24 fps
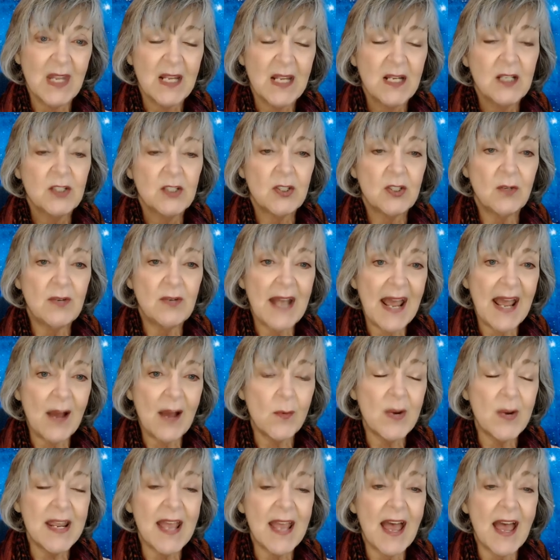So now
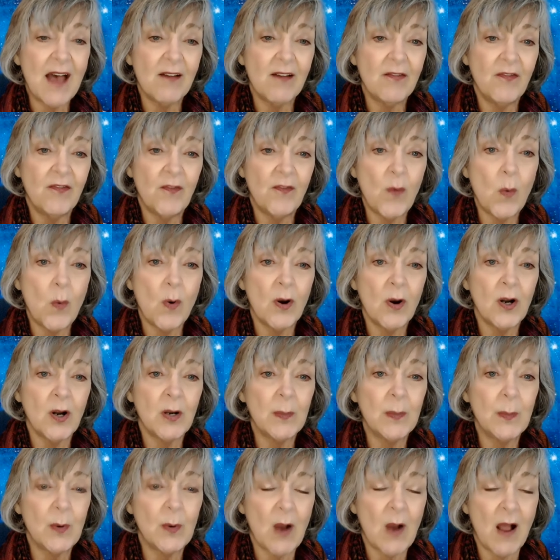we have for
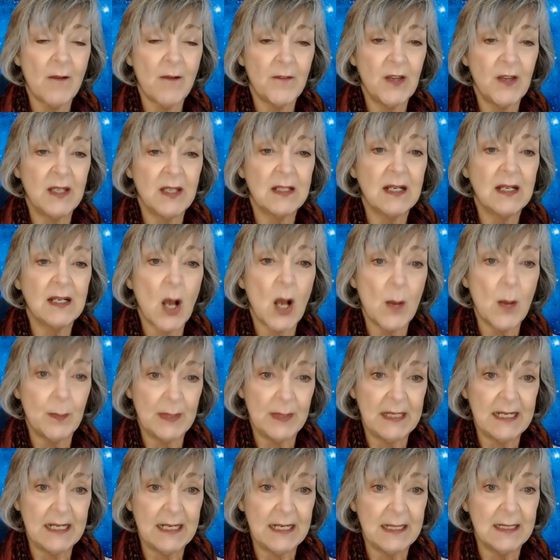profit
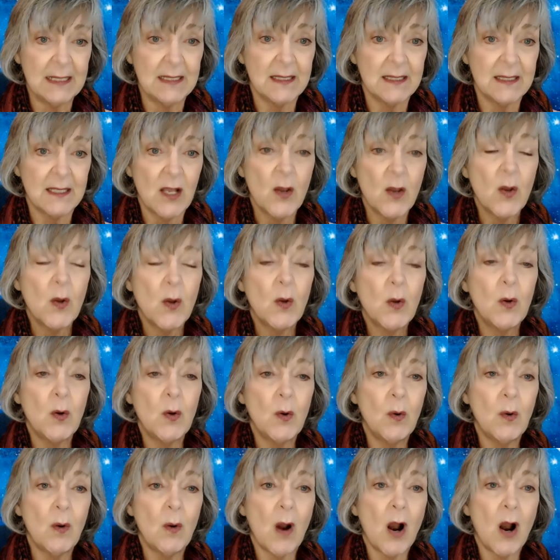companies
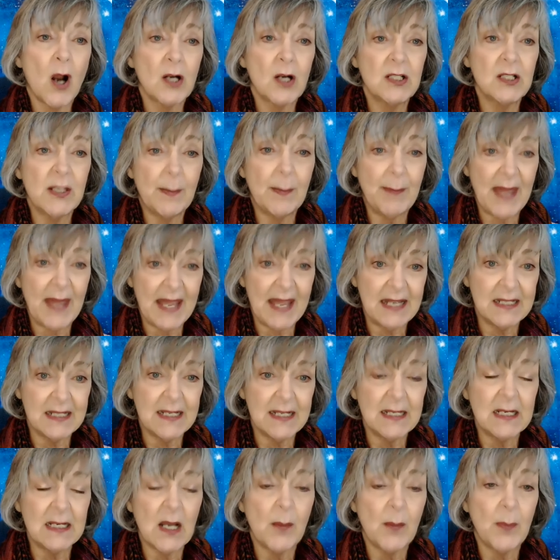who are
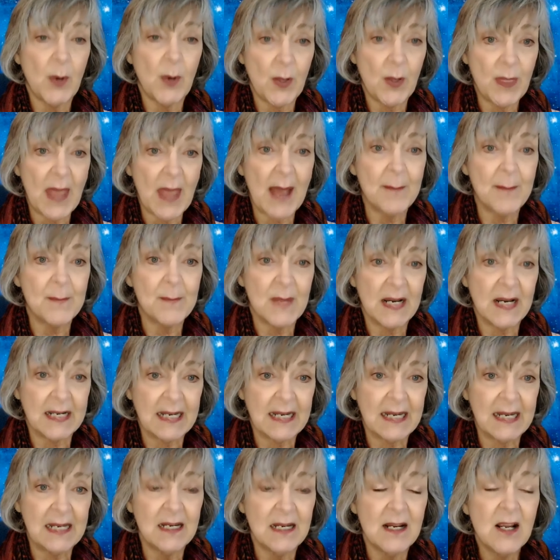dependent upon that
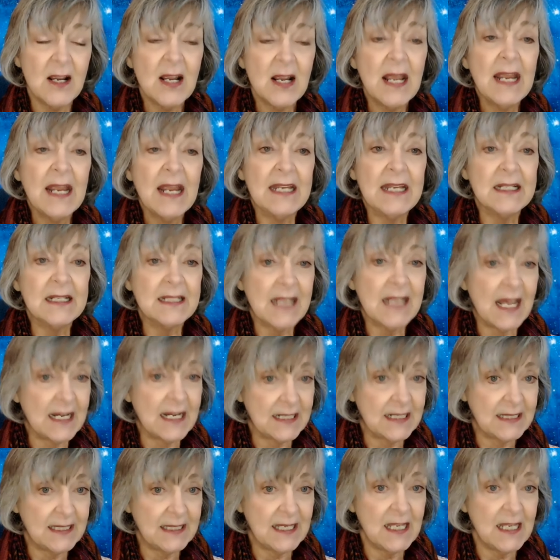money. In
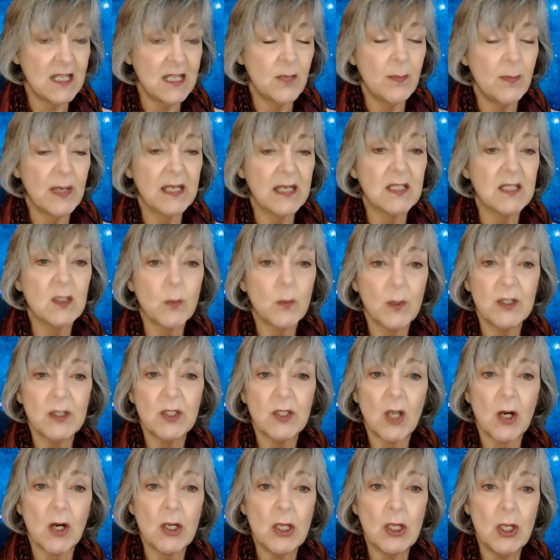Tennessee, the biggest ones
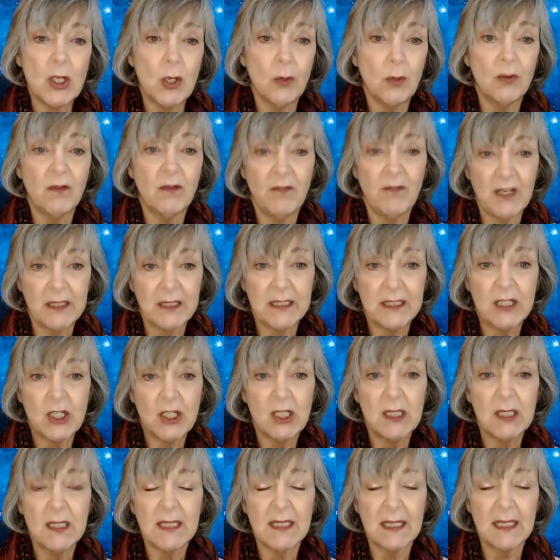are Youth
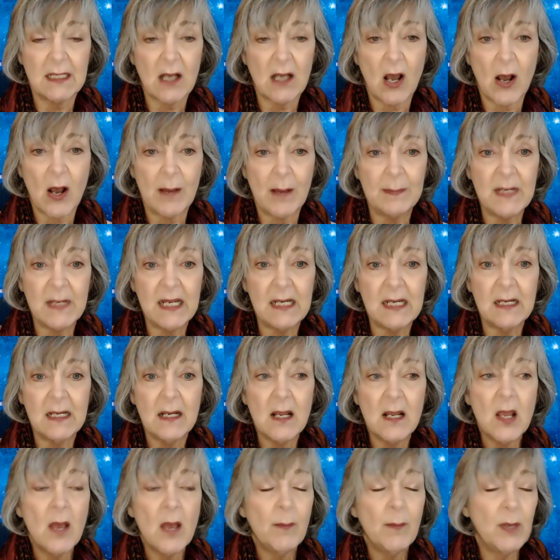Villages and Omni,
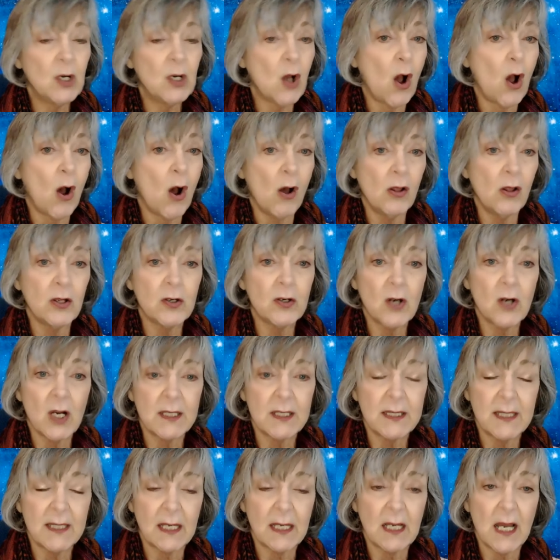but all across
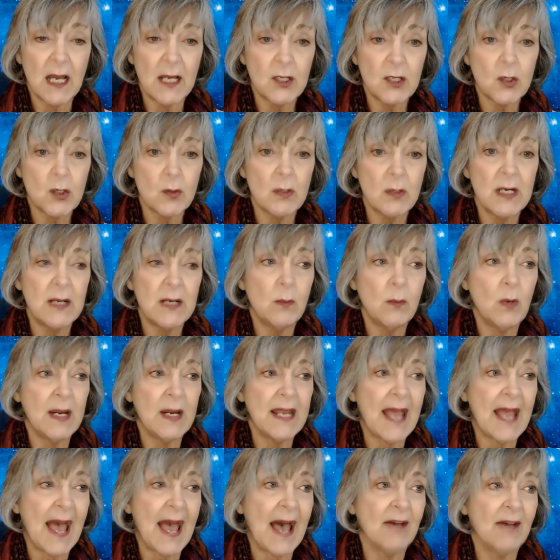the country, we
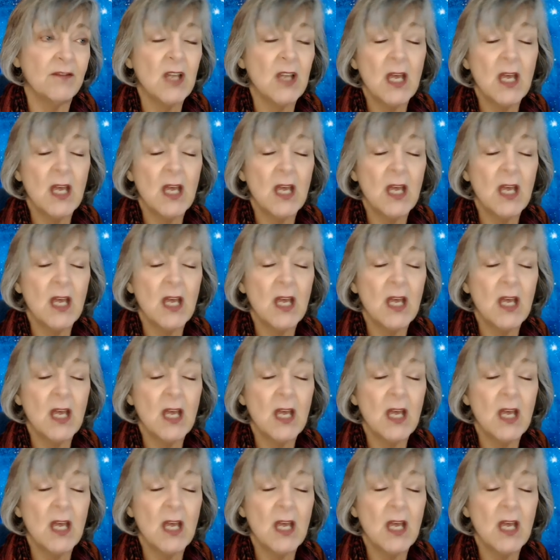have